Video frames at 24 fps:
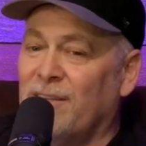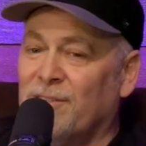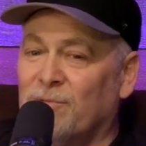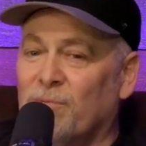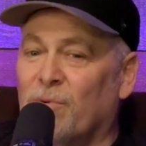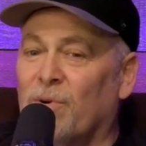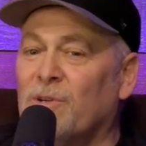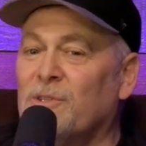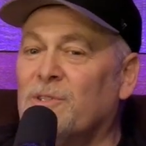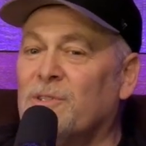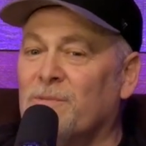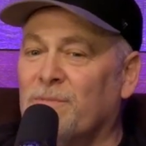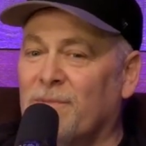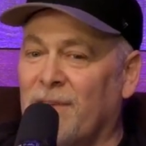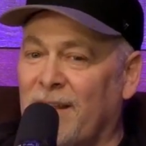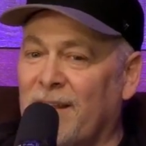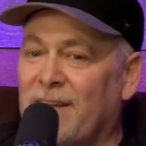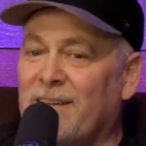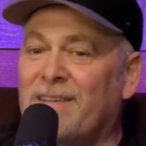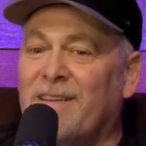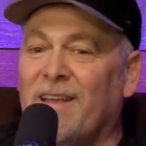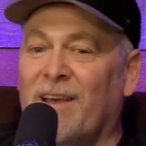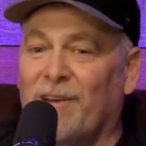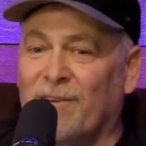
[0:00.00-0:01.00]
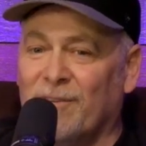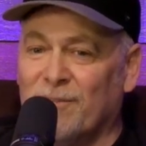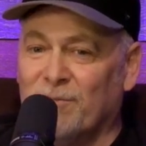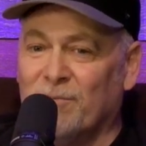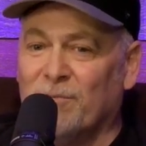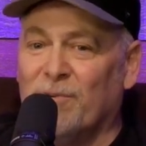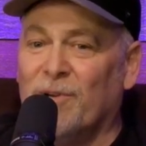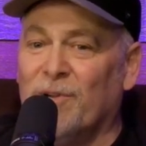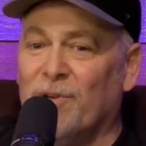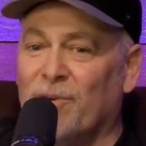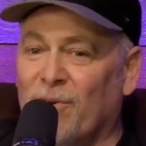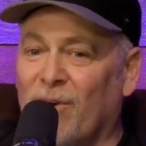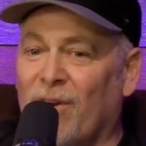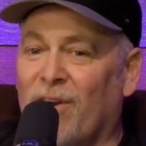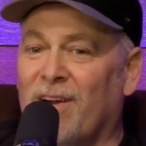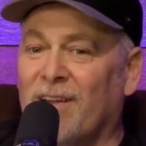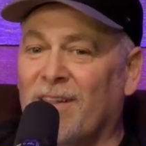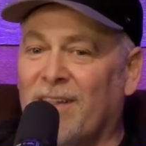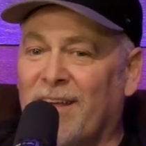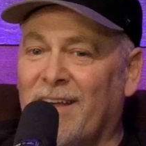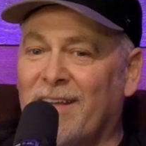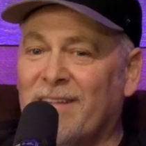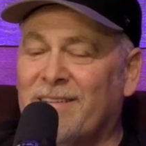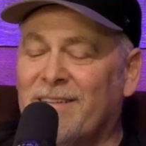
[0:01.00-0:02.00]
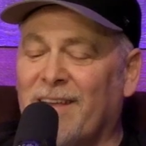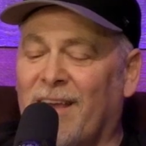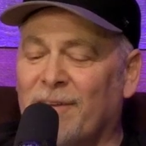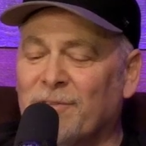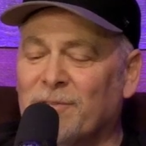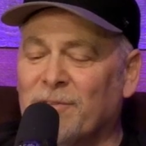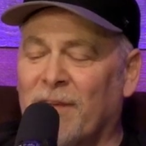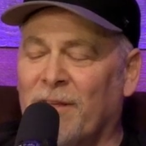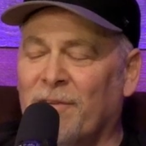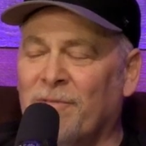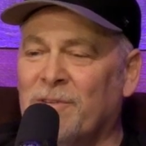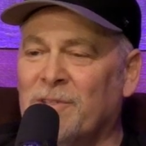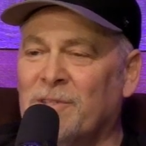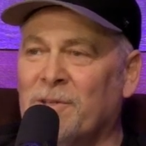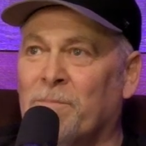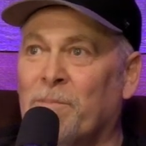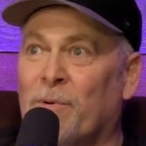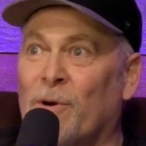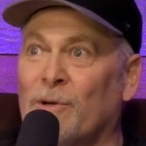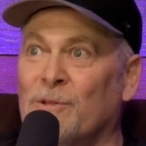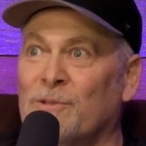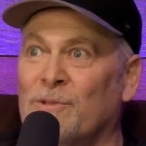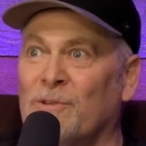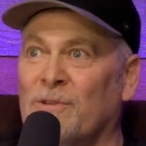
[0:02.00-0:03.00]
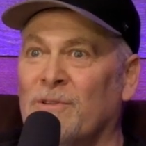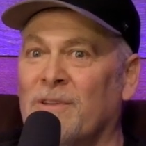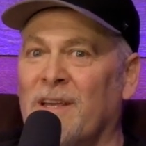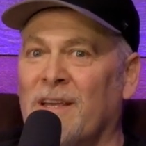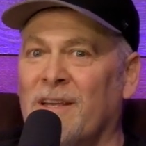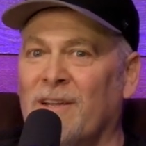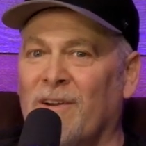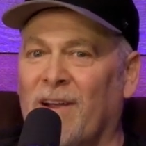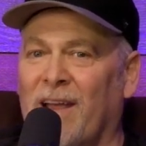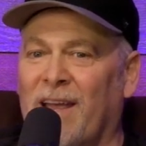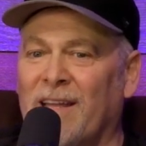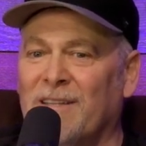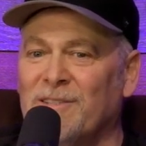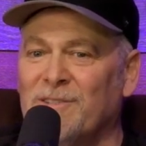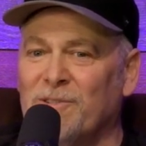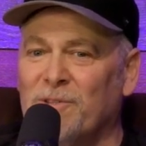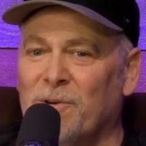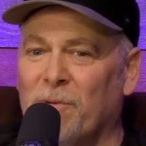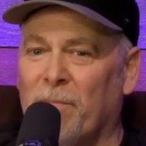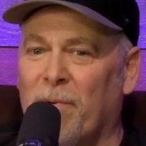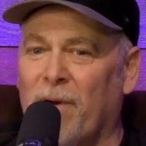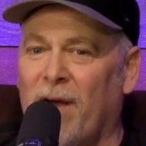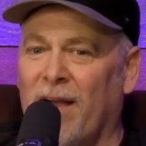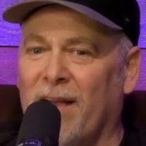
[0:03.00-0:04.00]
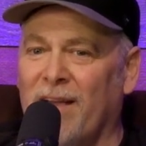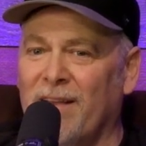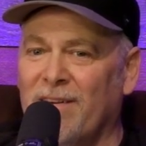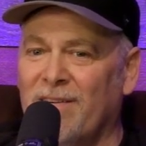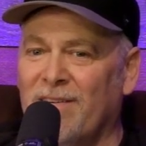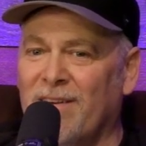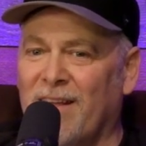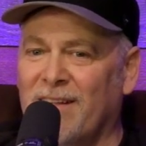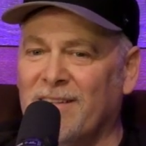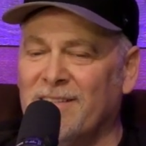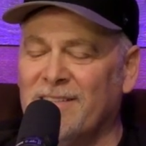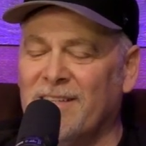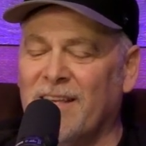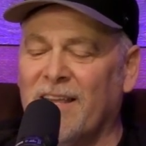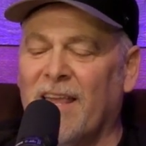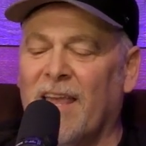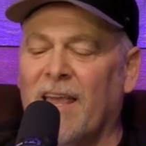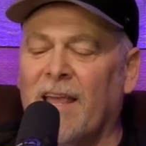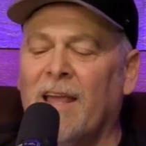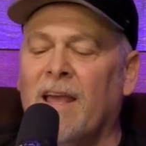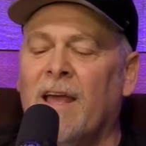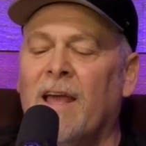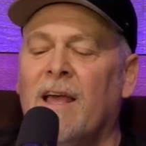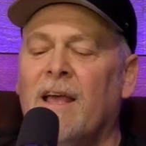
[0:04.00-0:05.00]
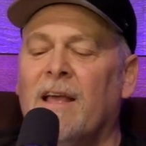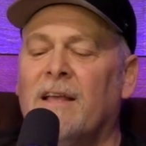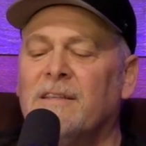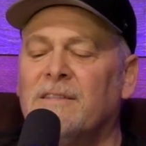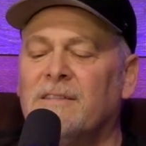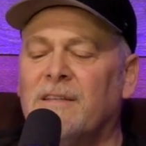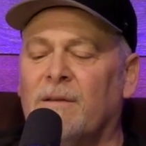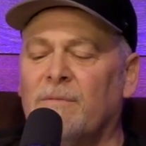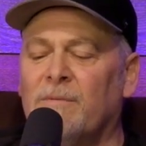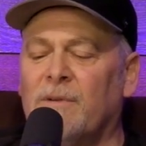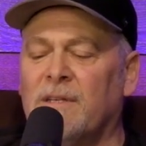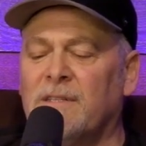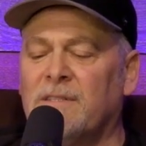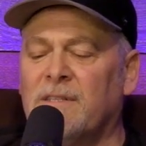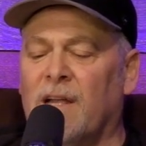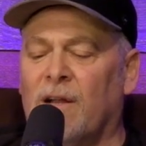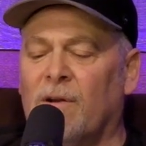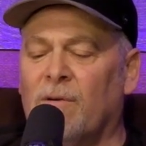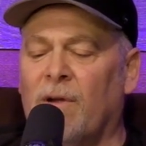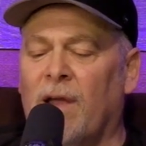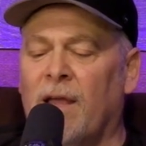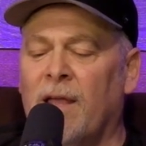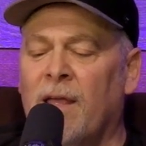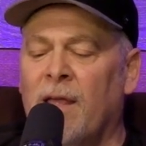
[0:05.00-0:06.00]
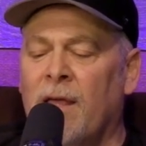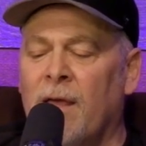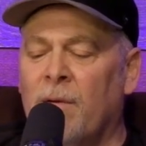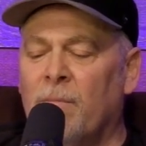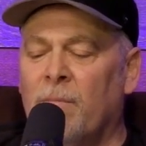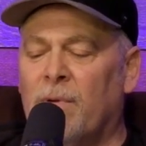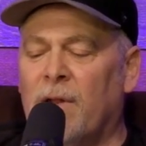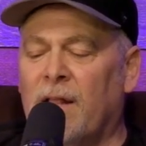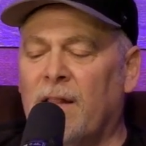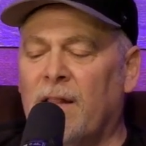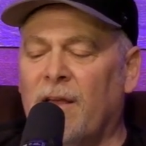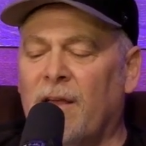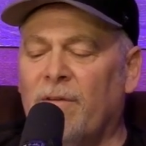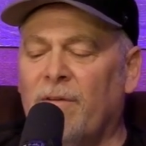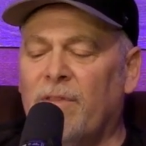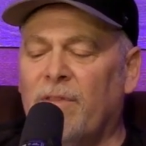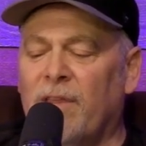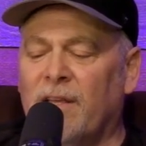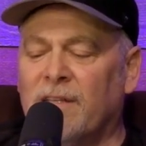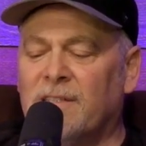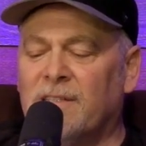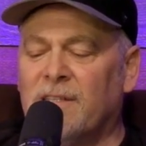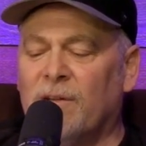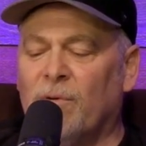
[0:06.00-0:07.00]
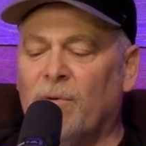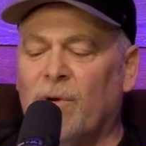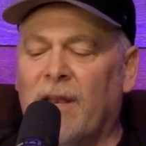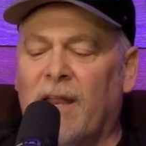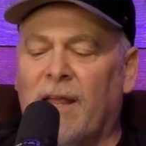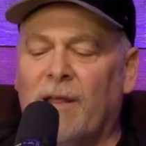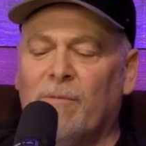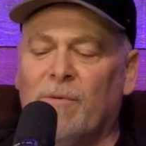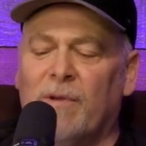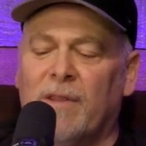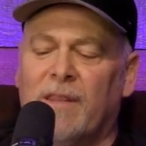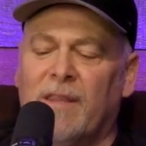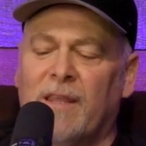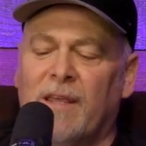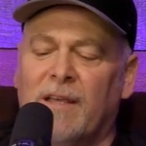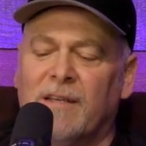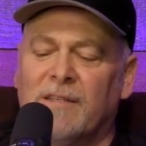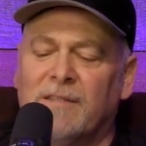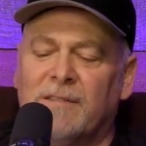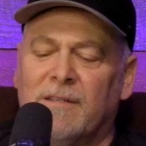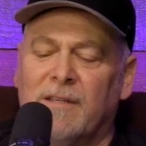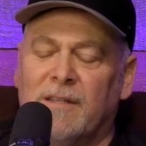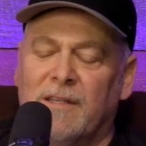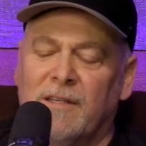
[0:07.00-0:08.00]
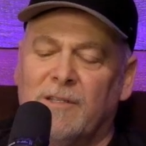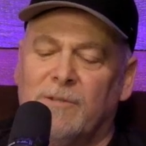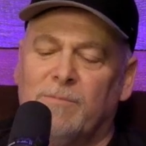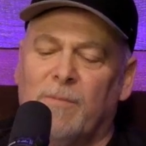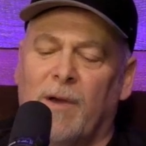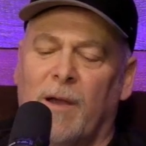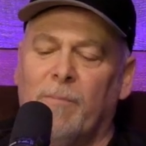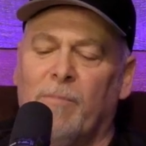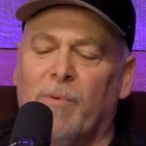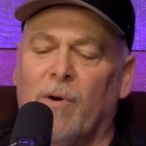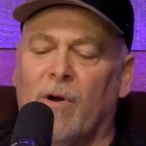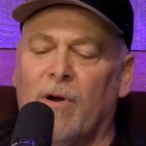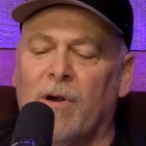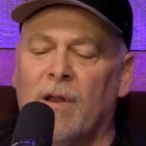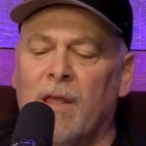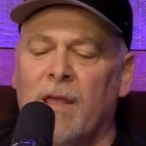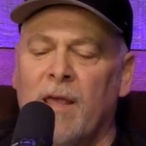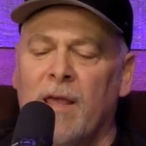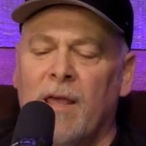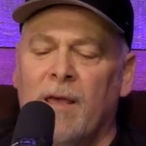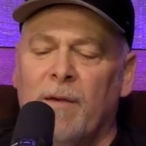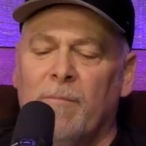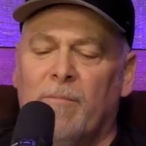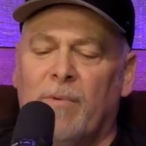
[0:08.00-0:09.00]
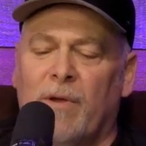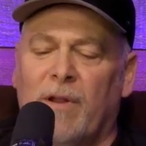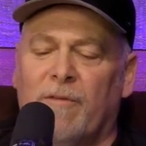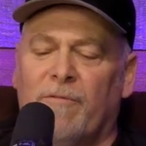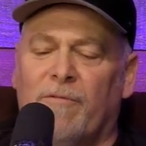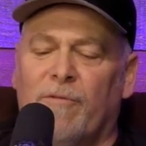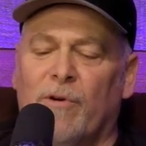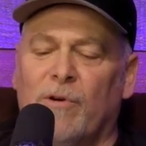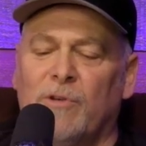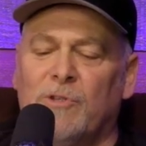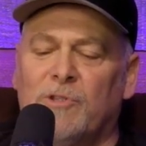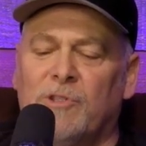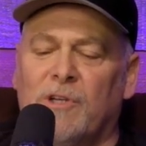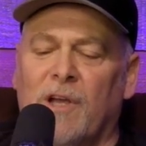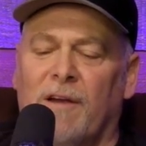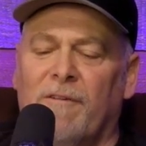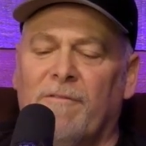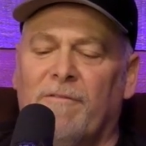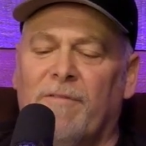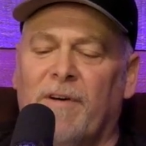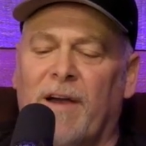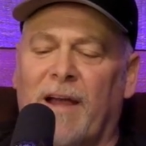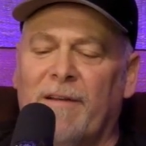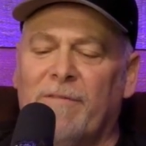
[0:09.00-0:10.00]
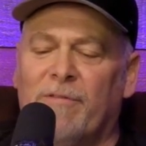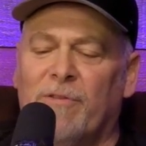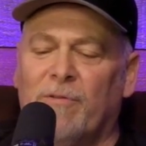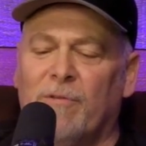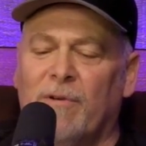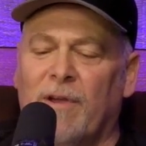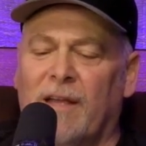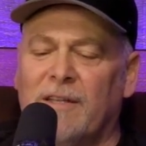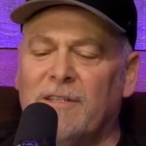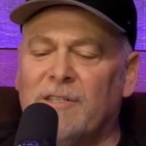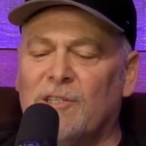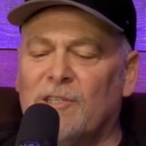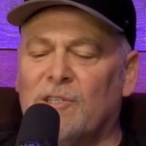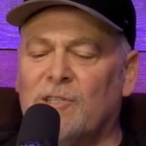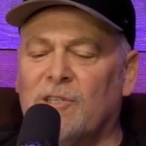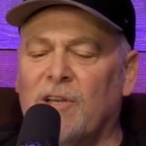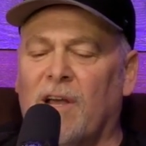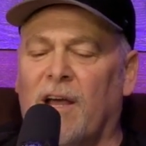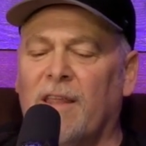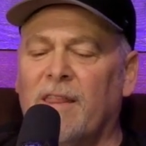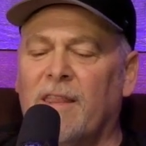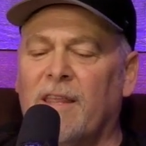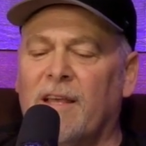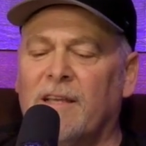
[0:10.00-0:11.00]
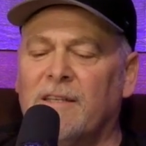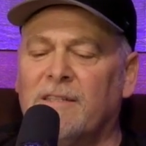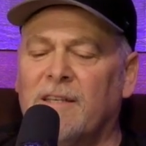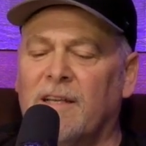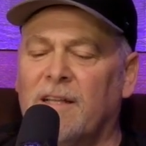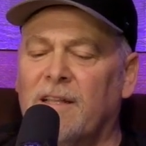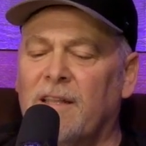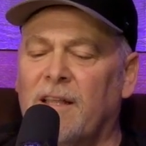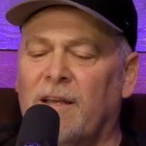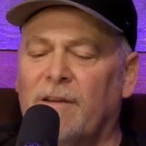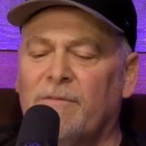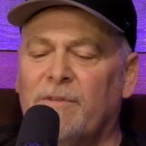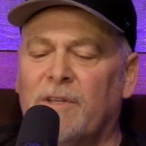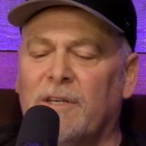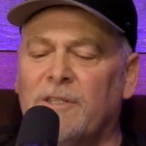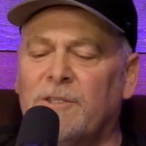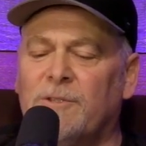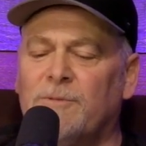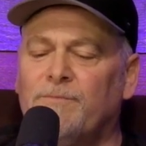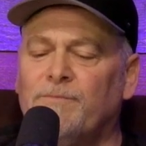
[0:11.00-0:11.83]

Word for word: worship kind of tells where you are a lot of times, right? So if it's a personal thing, your hand's in your pocket, you're not singing, something's not right. But I love this, and I want to end with this, at least my part. But at 1 John 5:3, I just saw this. I love this.